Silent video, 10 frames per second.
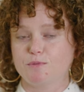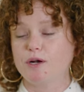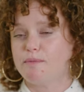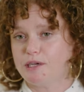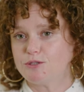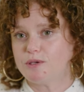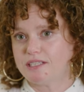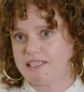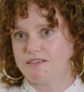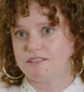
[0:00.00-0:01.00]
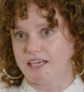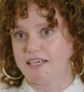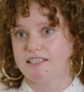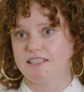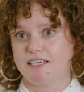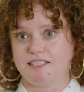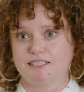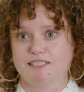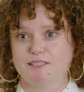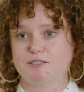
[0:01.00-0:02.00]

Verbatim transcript: pretty much what it sounds like. It's